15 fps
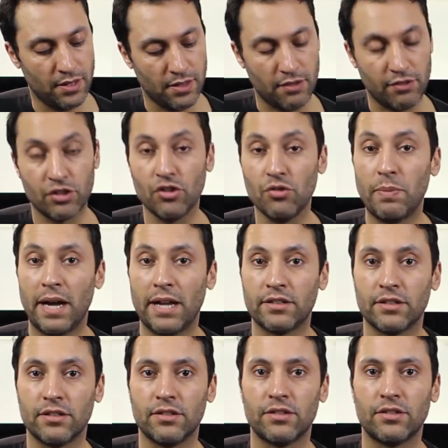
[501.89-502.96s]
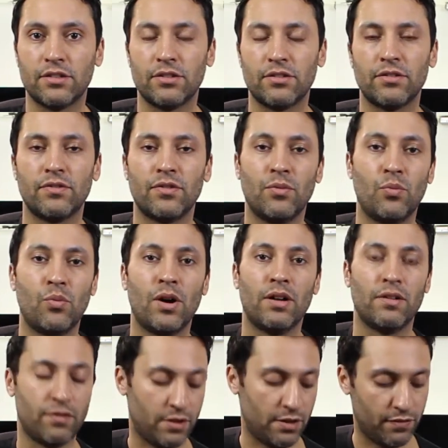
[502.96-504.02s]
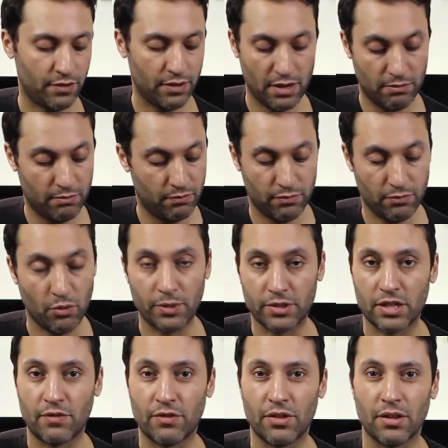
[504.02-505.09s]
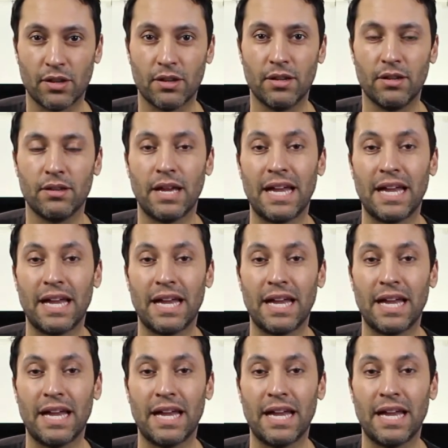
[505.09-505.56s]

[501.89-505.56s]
There are 2 patterns for almost everything.